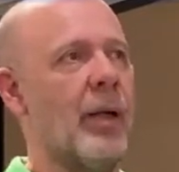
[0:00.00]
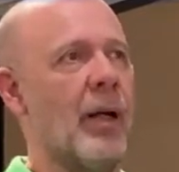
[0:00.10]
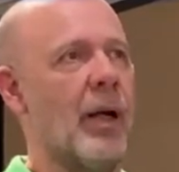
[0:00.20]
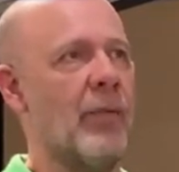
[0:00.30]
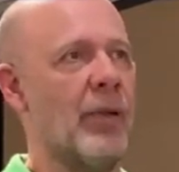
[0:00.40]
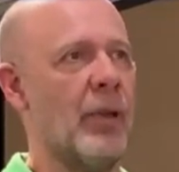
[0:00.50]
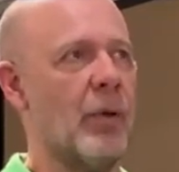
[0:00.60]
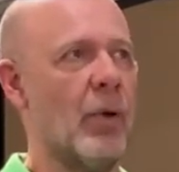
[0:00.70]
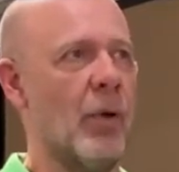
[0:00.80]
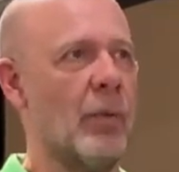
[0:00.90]
a film
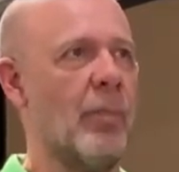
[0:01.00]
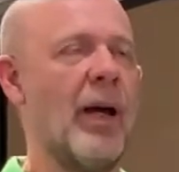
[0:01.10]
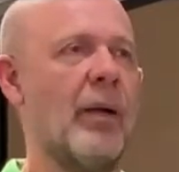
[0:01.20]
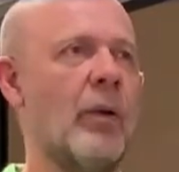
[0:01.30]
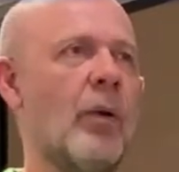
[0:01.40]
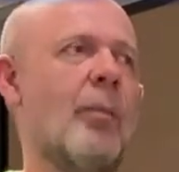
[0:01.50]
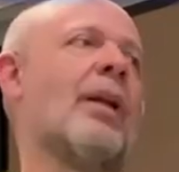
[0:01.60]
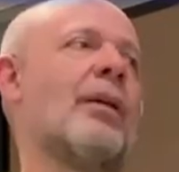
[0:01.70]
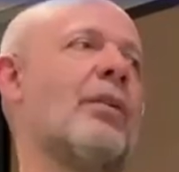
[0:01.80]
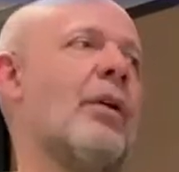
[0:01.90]
called Paranormal
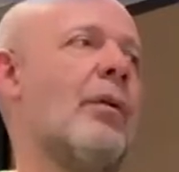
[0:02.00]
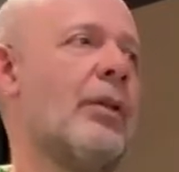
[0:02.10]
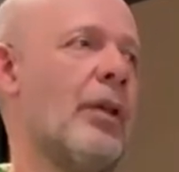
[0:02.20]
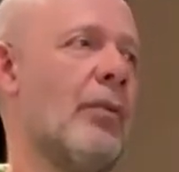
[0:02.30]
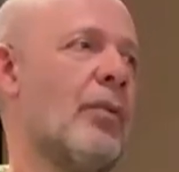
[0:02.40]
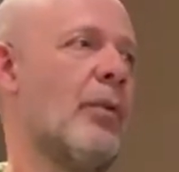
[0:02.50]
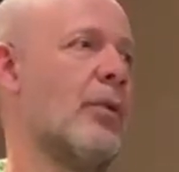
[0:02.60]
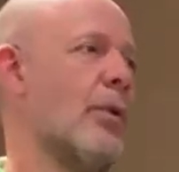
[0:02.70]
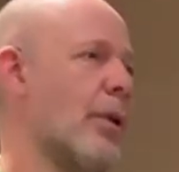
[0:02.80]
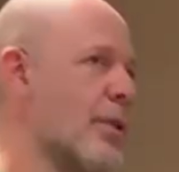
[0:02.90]
Activity from a
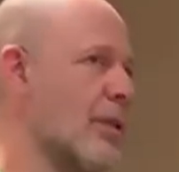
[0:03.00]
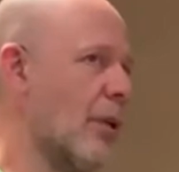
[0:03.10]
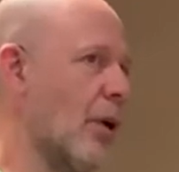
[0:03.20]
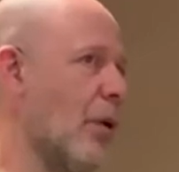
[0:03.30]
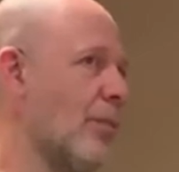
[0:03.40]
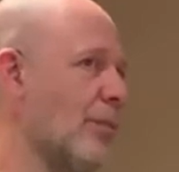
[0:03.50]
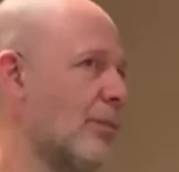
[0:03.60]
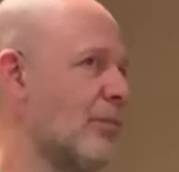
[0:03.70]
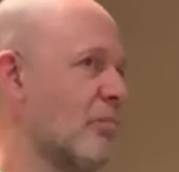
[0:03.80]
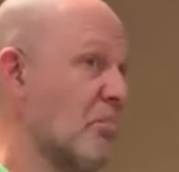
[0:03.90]
few years ago.
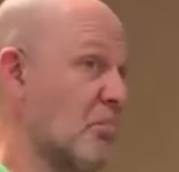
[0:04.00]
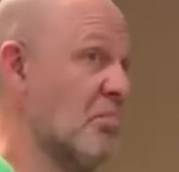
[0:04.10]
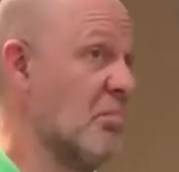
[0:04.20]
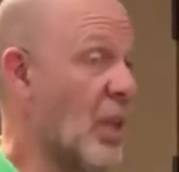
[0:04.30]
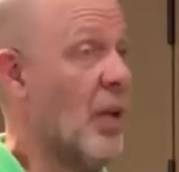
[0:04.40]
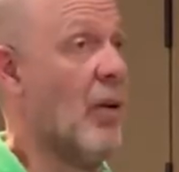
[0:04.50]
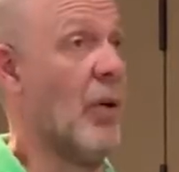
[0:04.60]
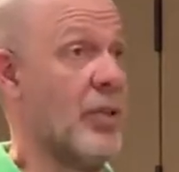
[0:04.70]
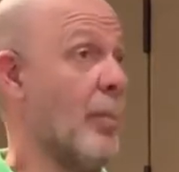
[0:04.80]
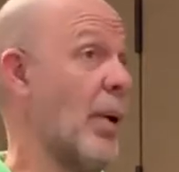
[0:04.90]

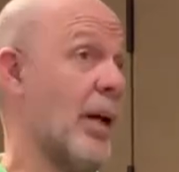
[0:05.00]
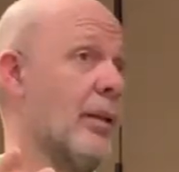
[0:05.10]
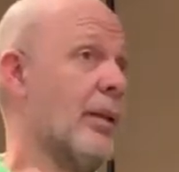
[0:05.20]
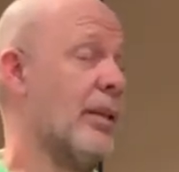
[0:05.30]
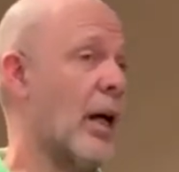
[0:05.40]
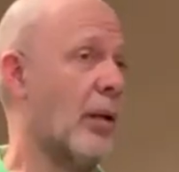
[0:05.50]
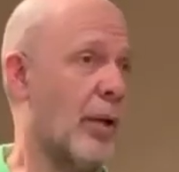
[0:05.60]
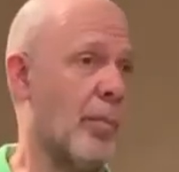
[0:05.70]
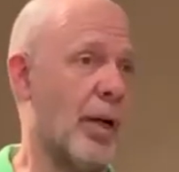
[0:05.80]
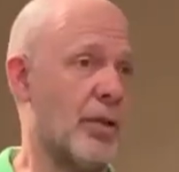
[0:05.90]
Was apparently done on
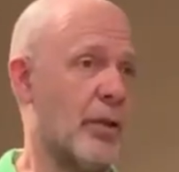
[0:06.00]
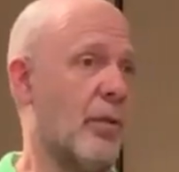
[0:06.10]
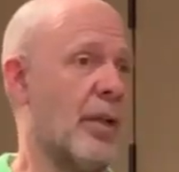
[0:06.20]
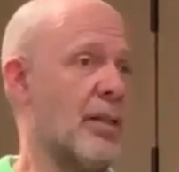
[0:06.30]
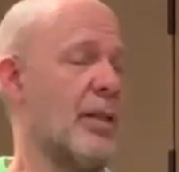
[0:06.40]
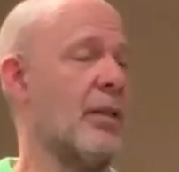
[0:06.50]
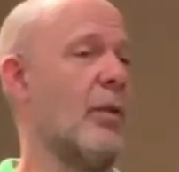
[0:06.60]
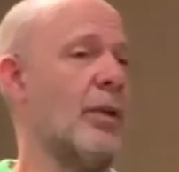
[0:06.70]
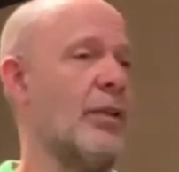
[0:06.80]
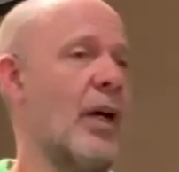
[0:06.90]
a budget of less than
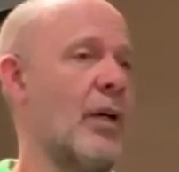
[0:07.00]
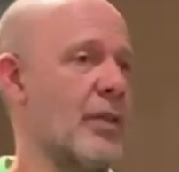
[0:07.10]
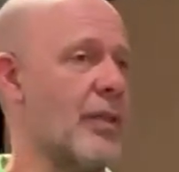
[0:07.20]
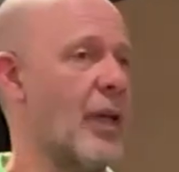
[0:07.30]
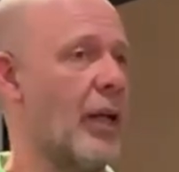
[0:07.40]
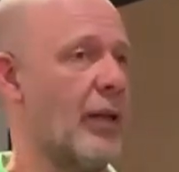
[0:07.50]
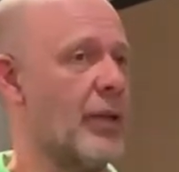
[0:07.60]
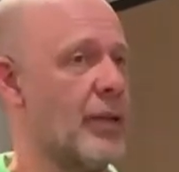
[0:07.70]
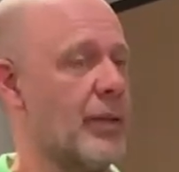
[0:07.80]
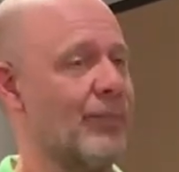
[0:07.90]

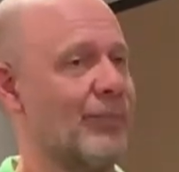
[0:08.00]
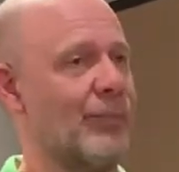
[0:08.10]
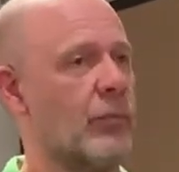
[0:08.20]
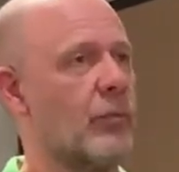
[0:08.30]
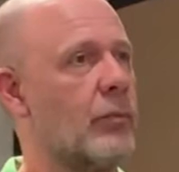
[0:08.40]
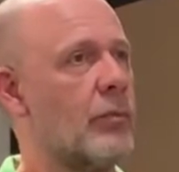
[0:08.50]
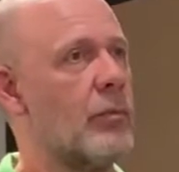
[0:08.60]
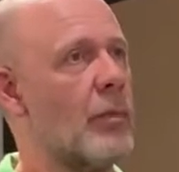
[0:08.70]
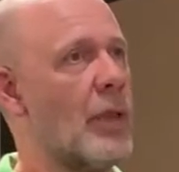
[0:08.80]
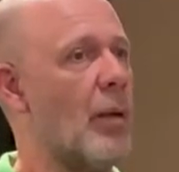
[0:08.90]
$20,000
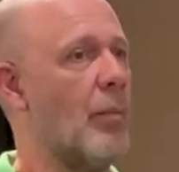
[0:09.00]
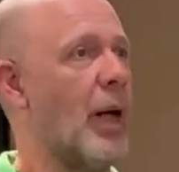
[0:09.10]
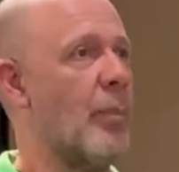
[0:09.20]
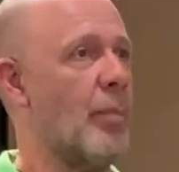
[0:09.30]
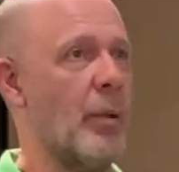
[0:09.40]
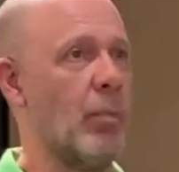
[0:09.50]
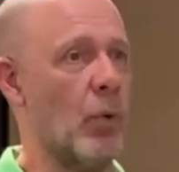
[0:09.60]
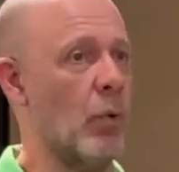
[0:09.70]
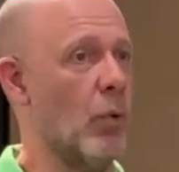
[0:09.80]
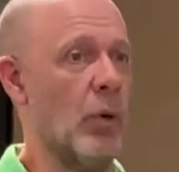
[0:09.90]
by people
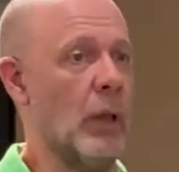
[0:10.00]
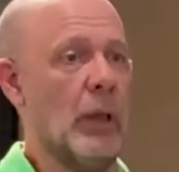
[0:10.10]
who